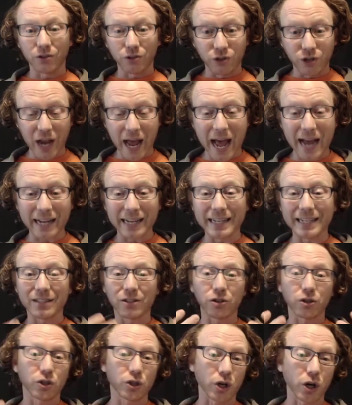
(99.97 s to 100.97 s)

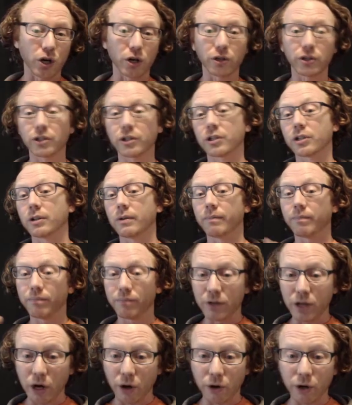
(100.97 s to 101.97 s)
jackets, shirts,
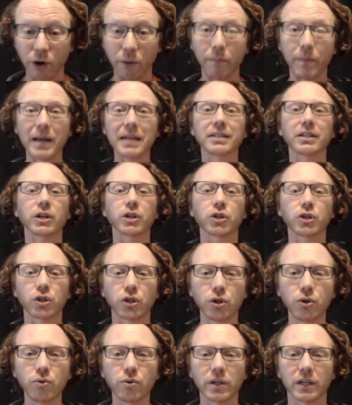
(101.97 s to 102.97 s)
your basic
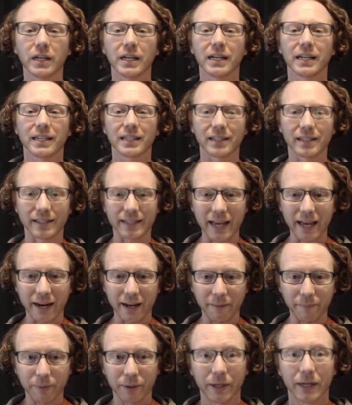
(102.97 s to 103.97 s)
suit
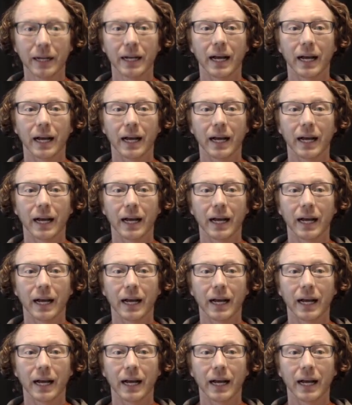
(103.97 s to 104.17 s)
setup.